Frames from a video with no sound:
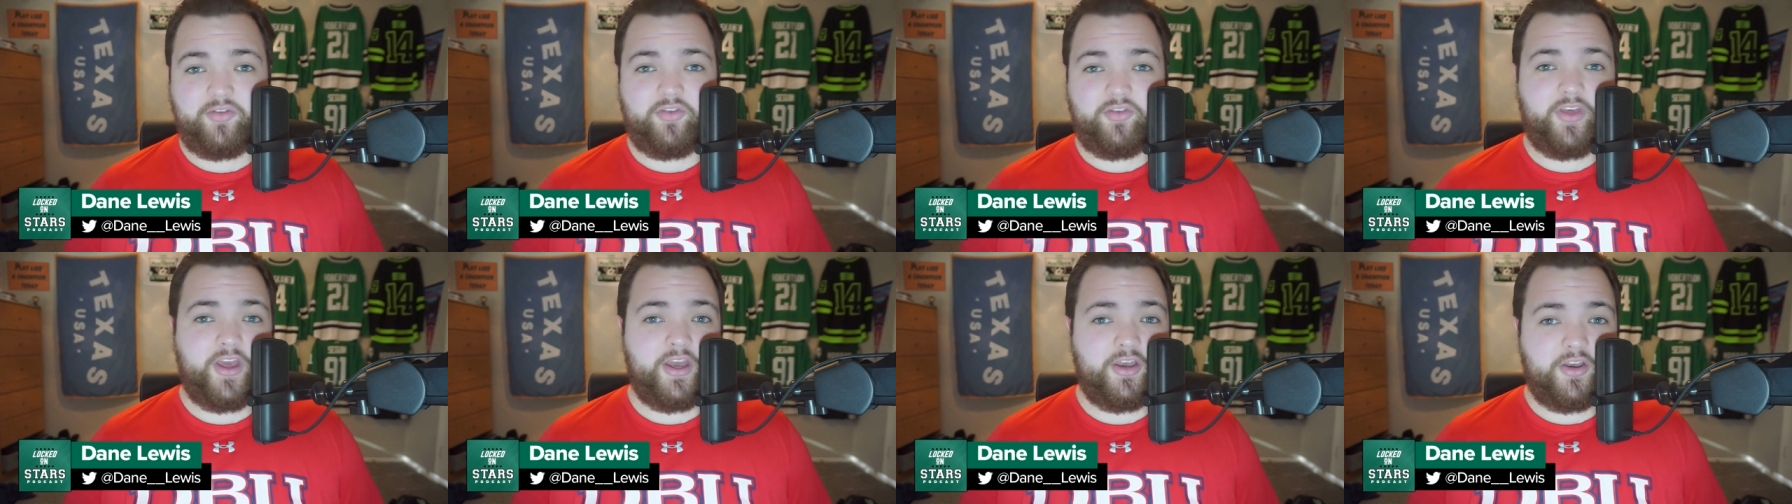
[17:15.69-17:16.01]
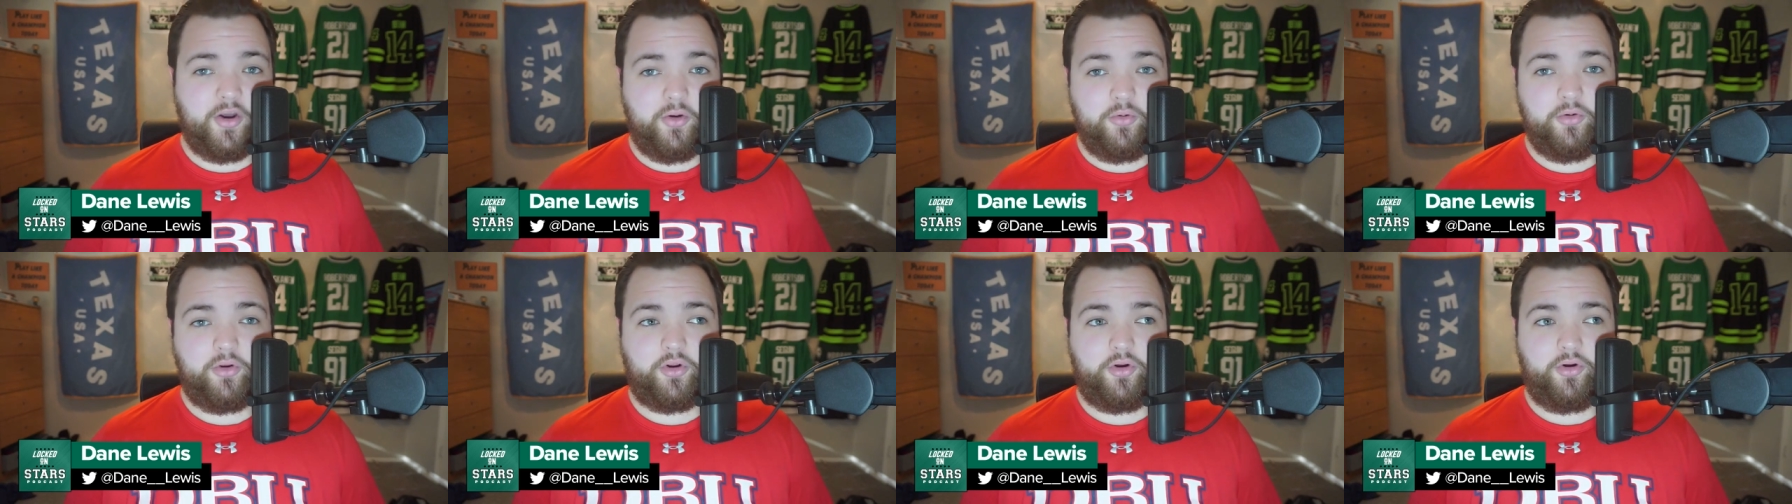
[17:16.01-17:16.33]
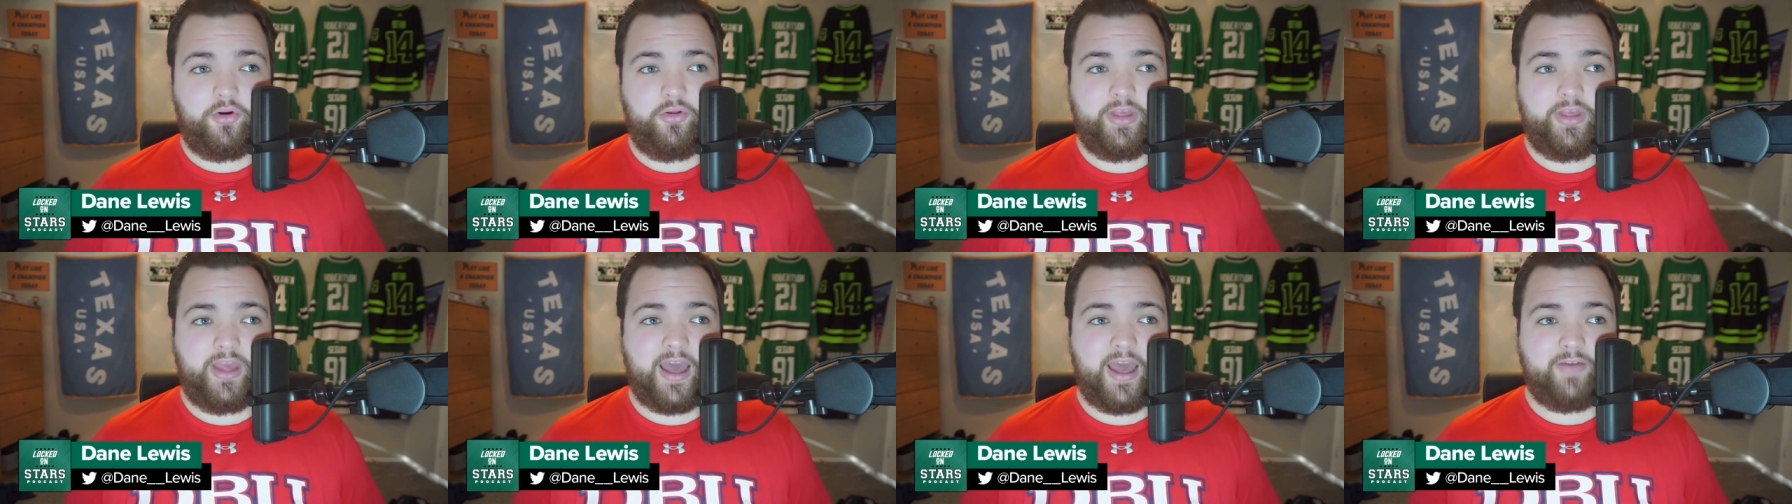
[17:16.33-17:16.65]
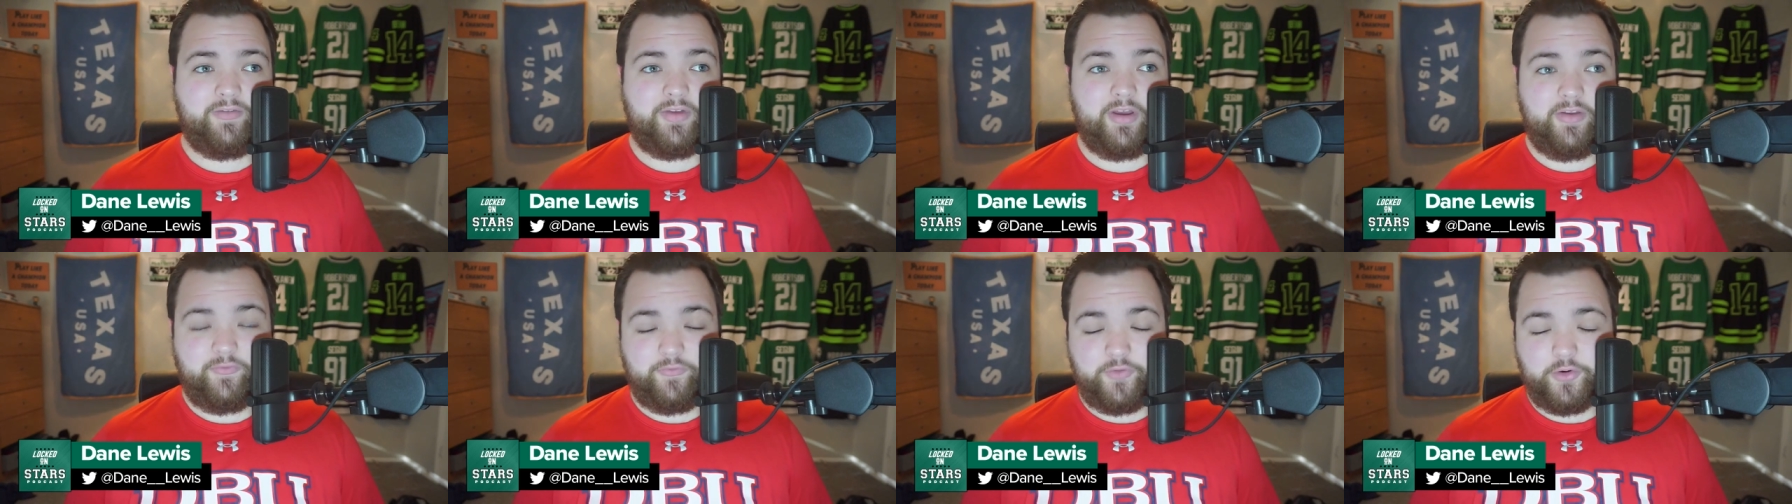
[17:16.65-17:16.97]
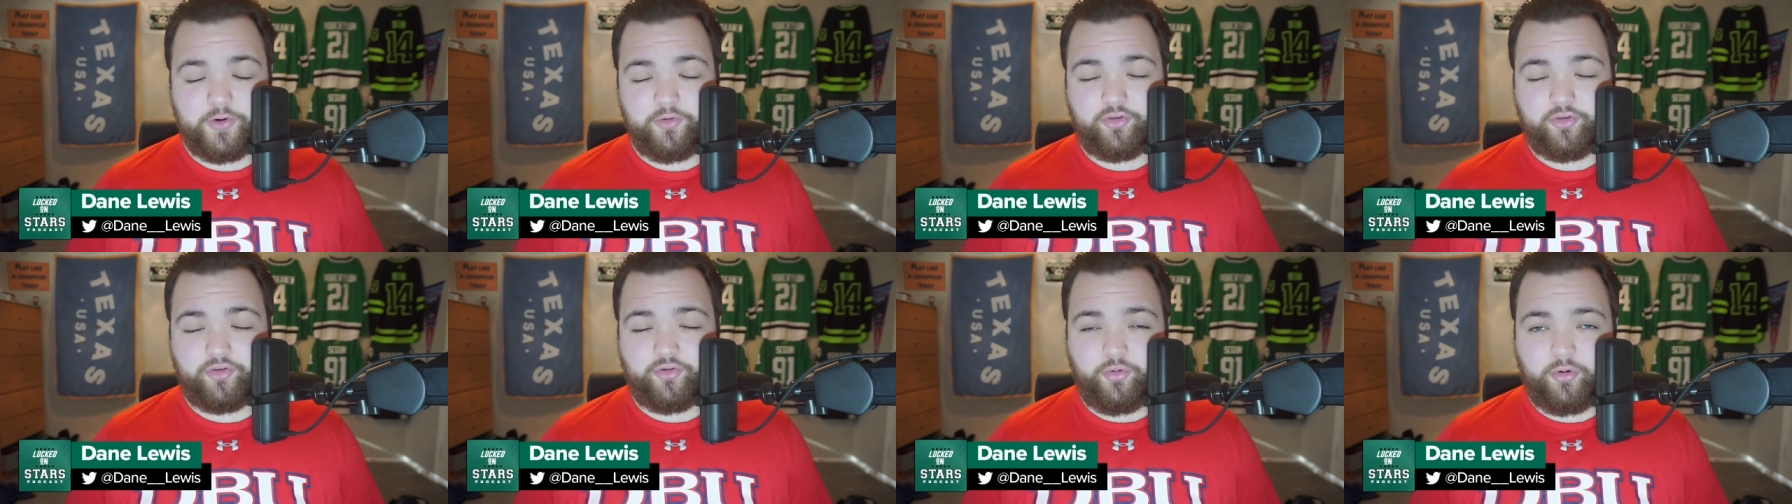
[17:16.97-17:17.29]
They don't currently have a
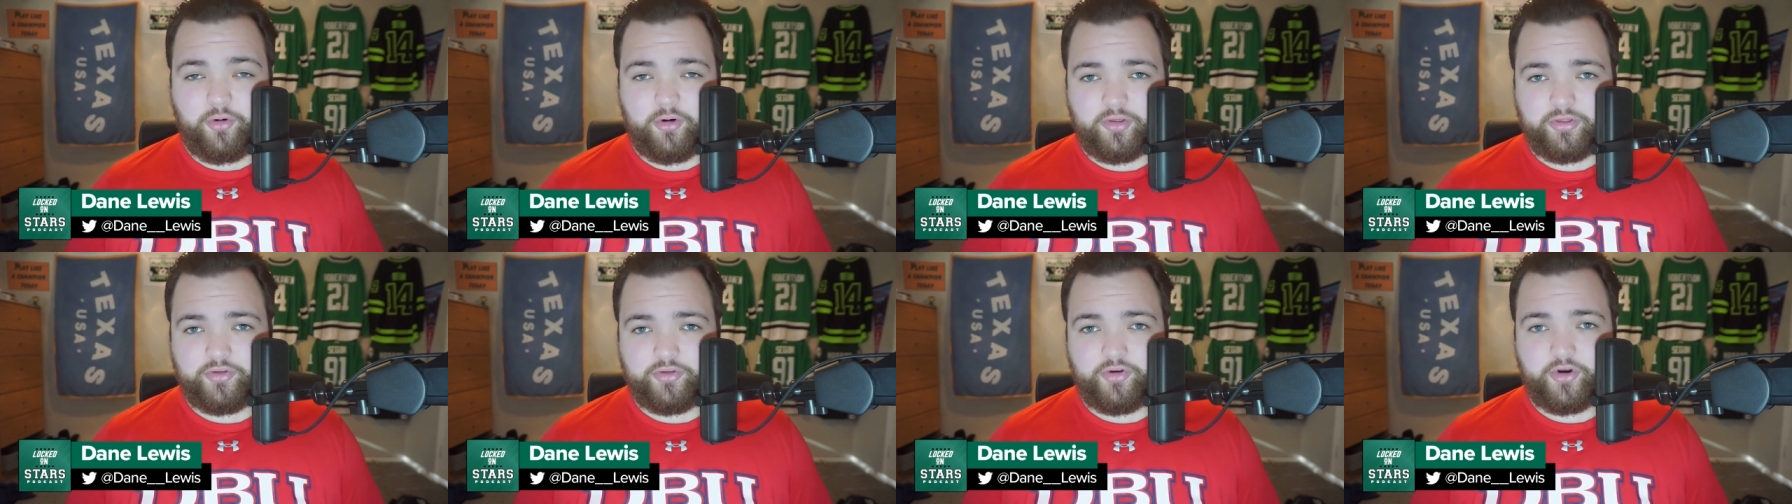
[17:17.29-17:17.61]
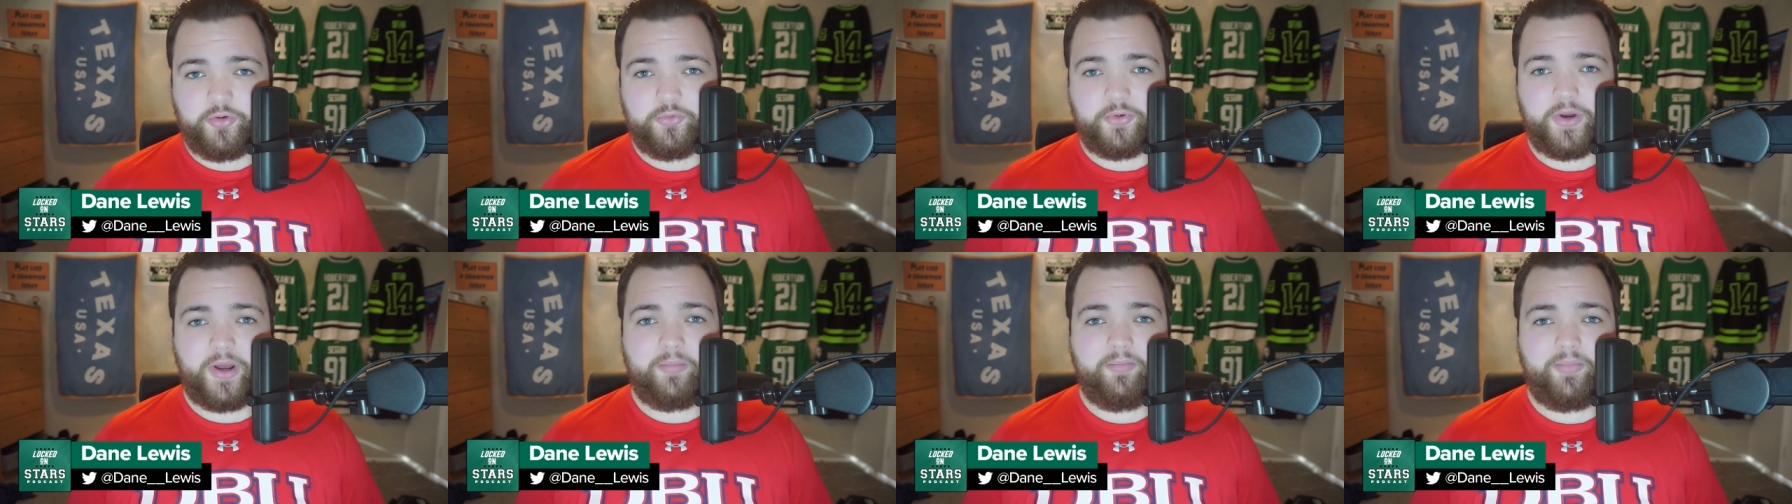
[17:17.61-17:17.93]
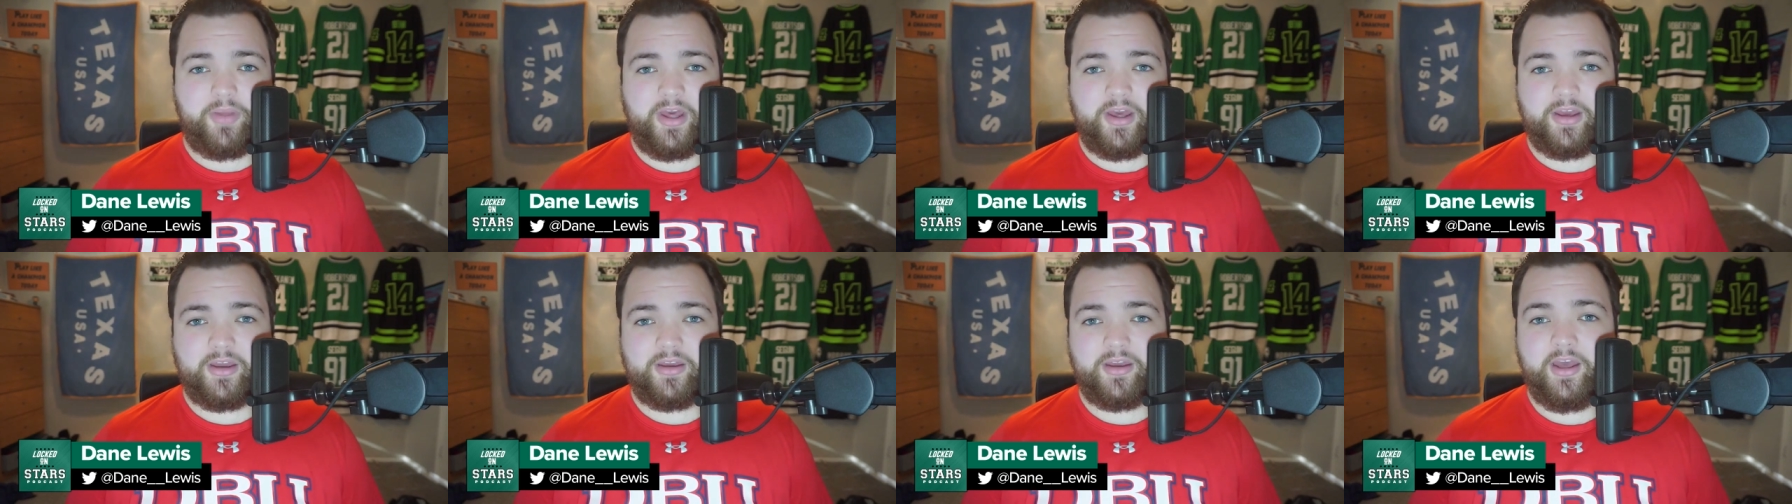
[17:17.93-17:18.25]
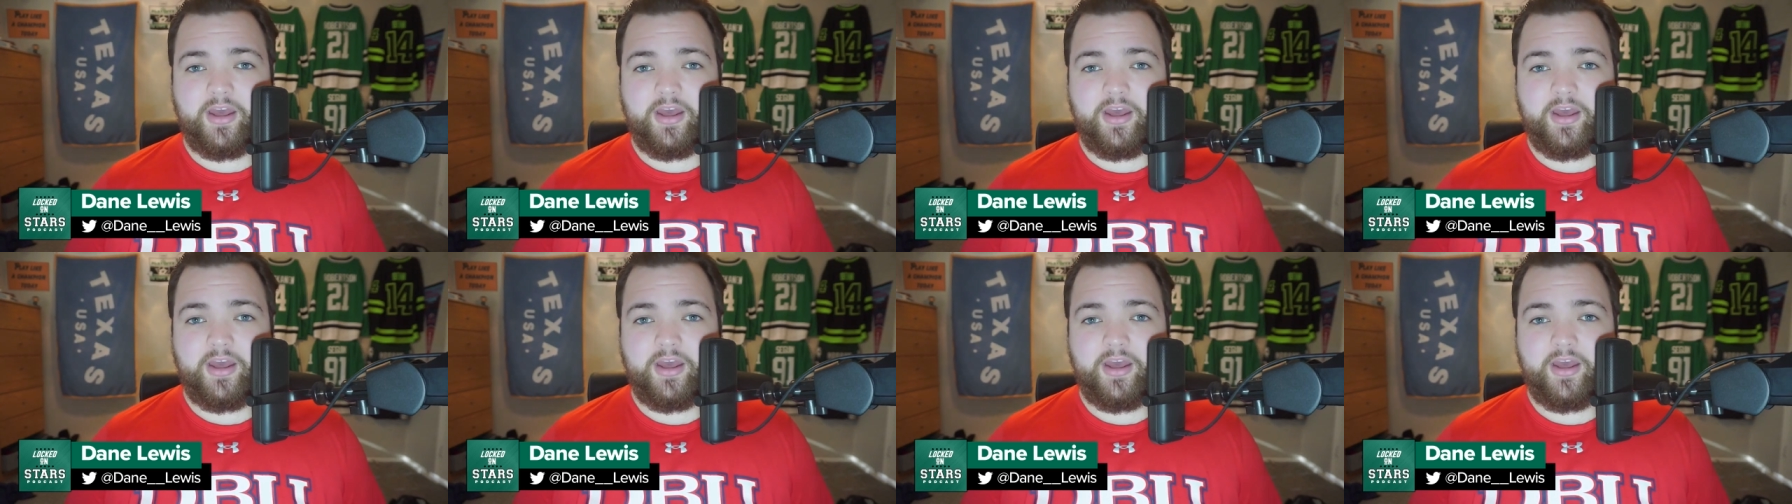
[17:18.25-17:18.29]
first or a third round pick